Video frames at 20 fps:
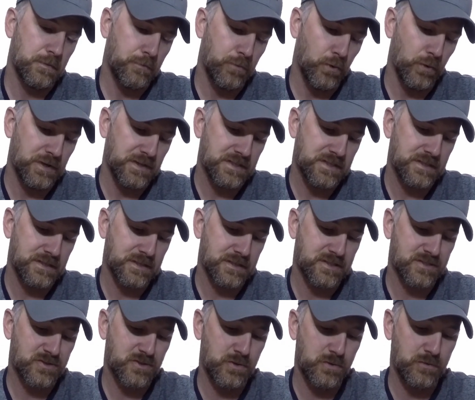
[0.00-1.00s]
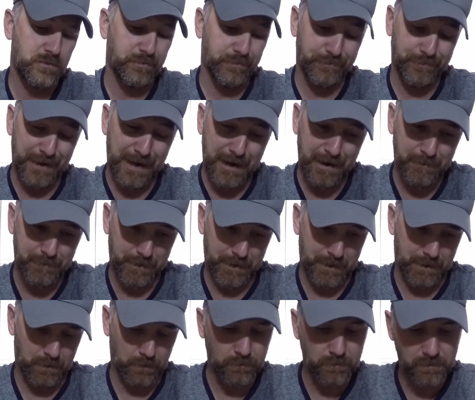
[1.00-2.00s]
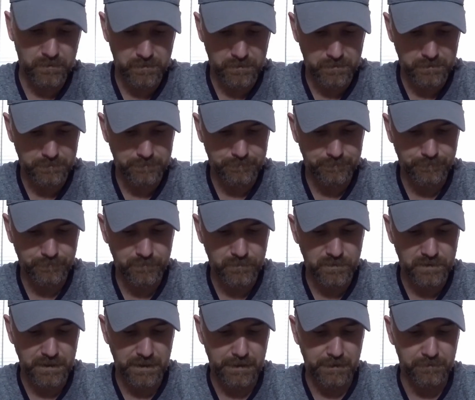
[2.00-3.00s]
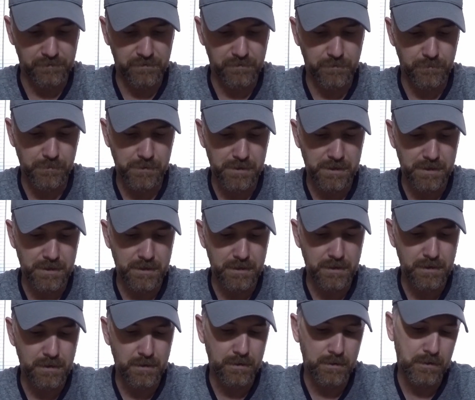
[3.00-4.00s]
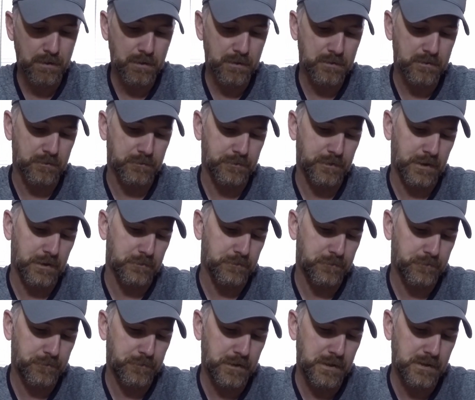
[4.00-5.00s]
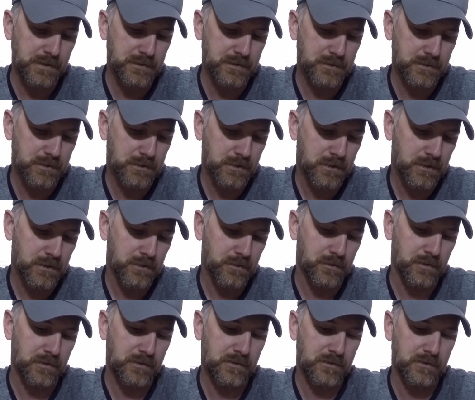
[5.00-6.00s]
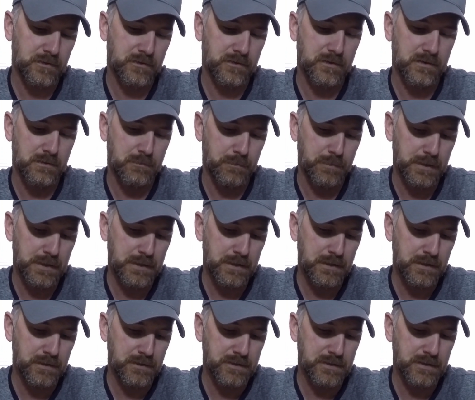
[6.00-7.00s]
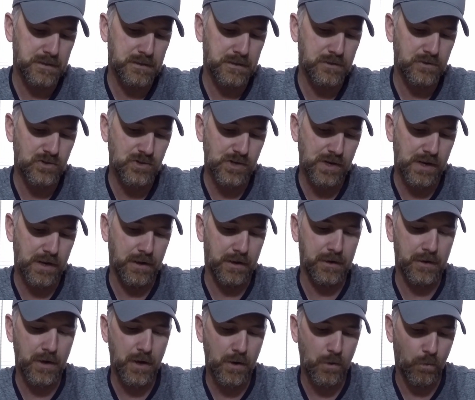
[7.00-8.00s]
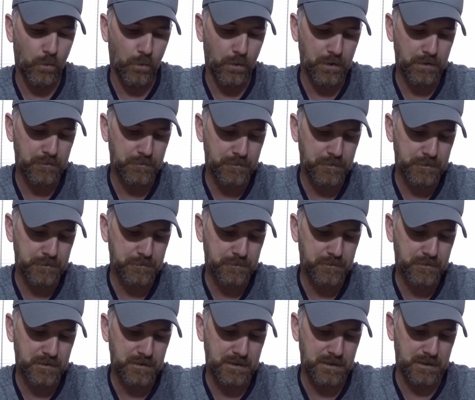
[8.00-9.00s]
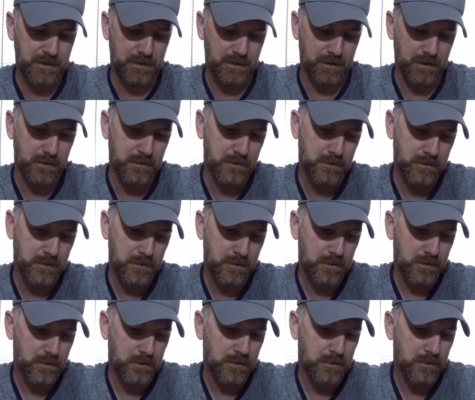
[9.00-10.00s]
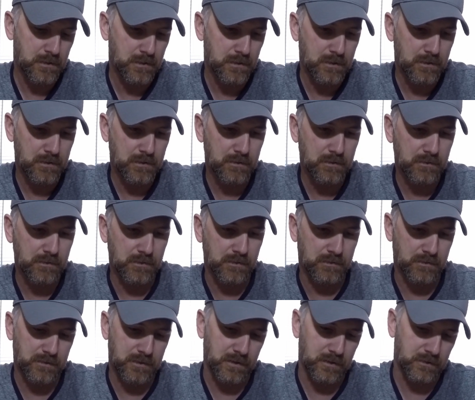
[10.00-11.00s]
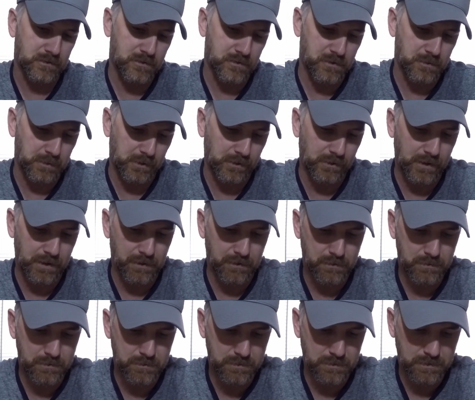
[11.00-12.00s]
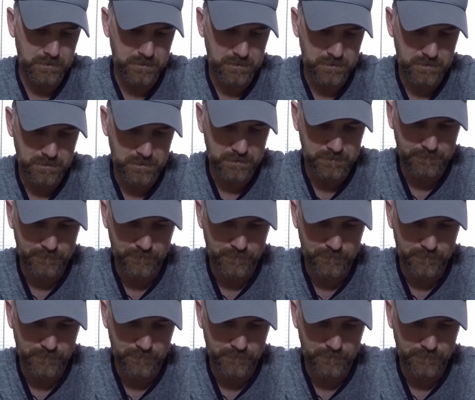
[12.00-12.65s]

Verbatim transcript: point six two five ounce, dives three to five feet. This is the B D J one fifteen. So it's got tournament grade hooks.